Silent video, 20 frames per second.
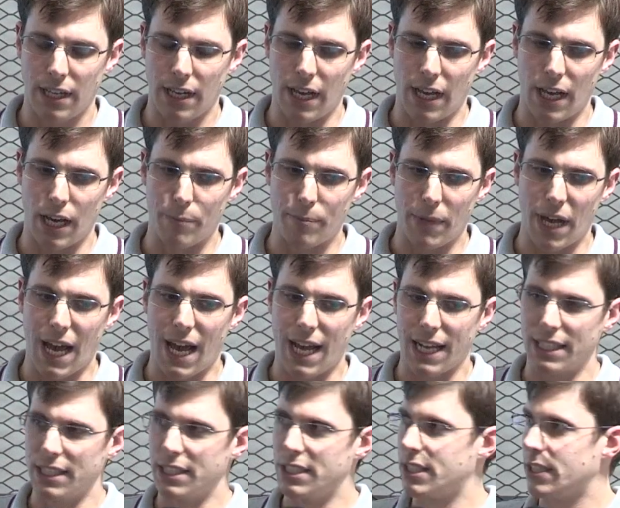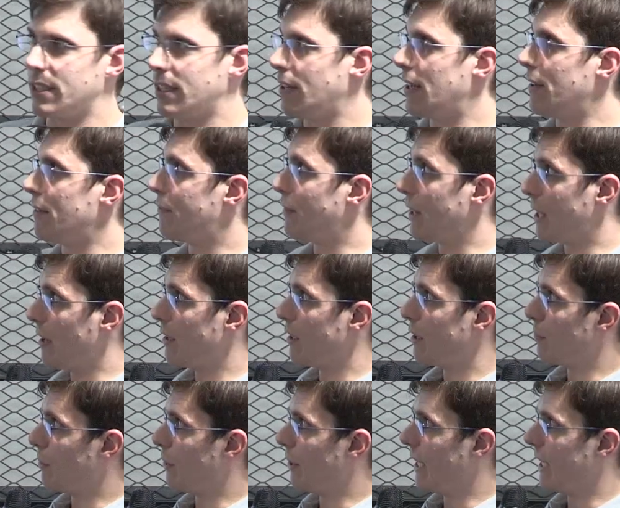And for
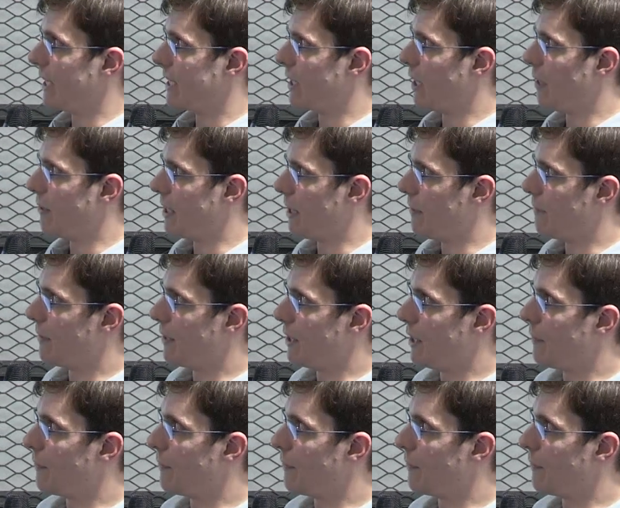CodeDeploy, it's no different.